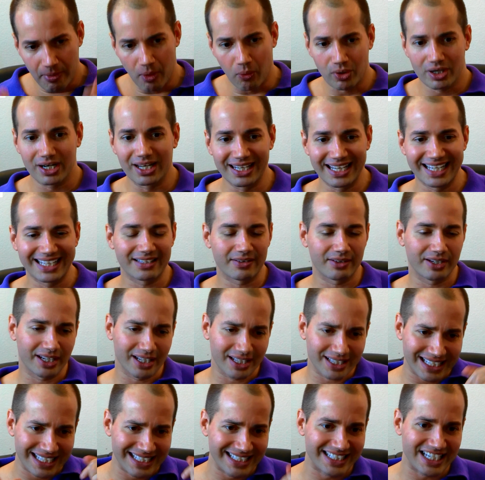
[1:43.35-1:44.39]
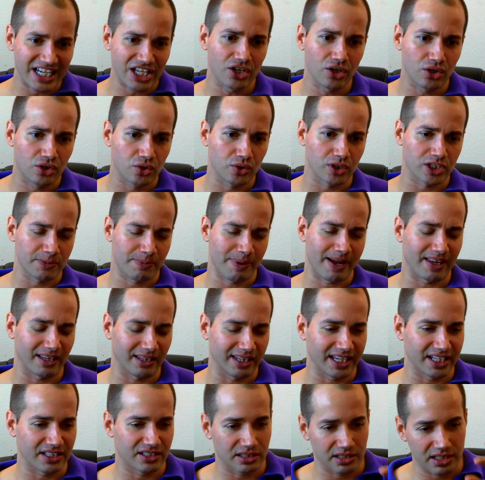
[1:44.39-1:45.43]
but we're going to continue to expand
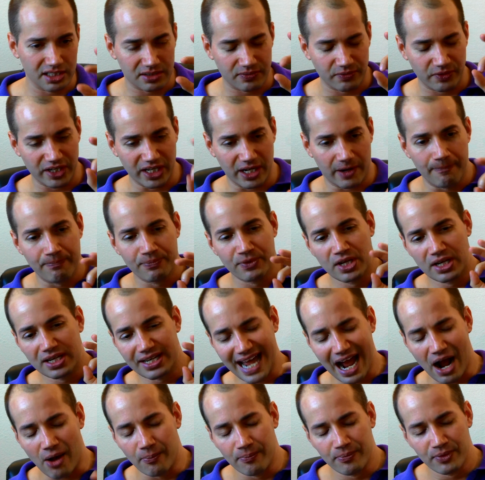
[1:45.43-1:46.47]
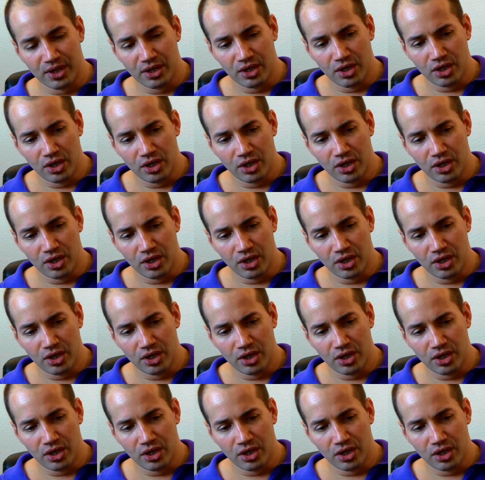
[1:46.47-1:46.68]
the links in this video. Now,